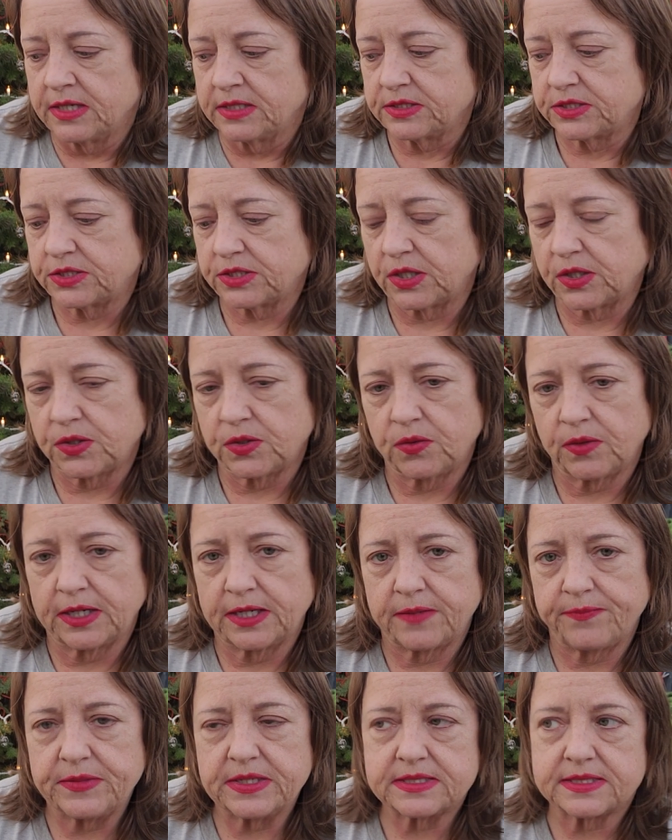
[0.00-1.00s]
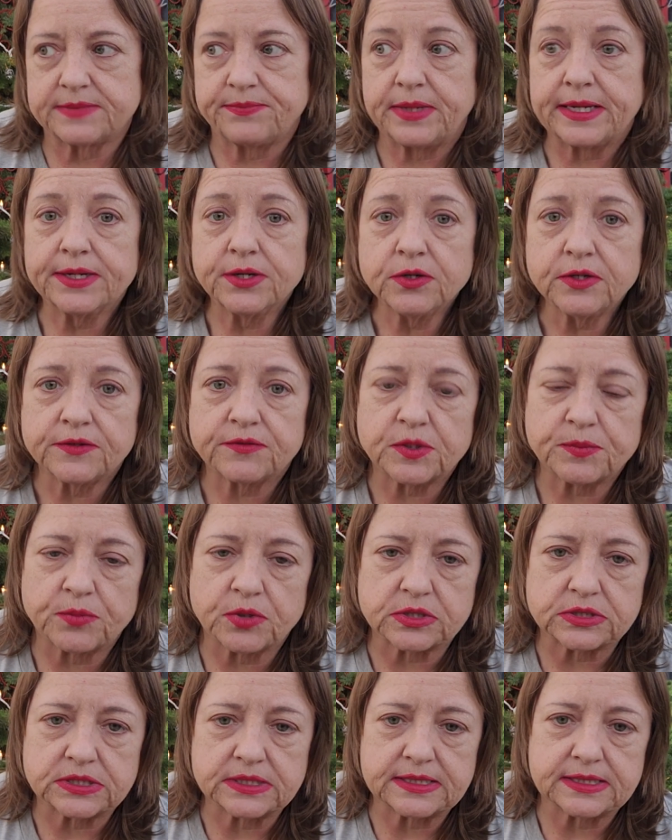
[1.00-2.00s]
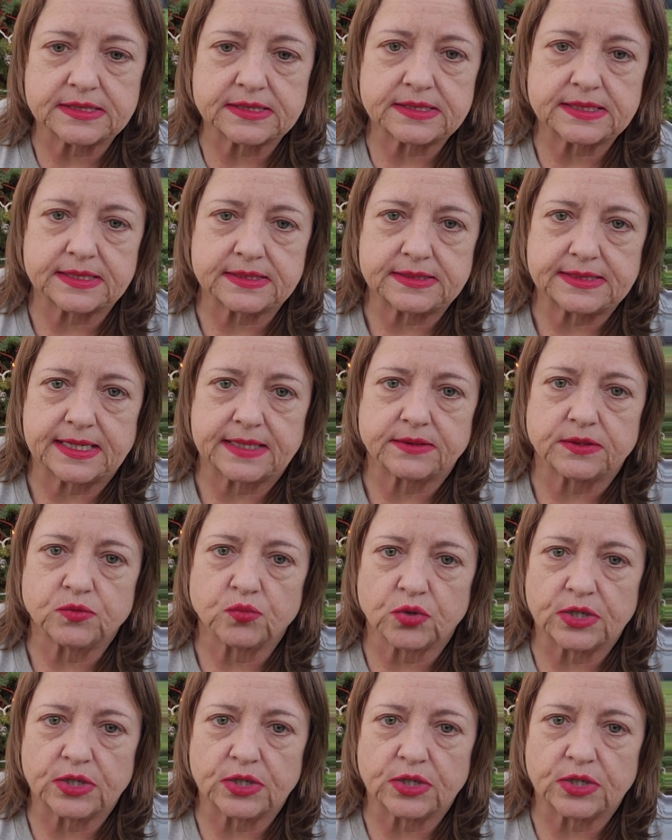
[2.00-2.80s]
So it's better if the person can sit down and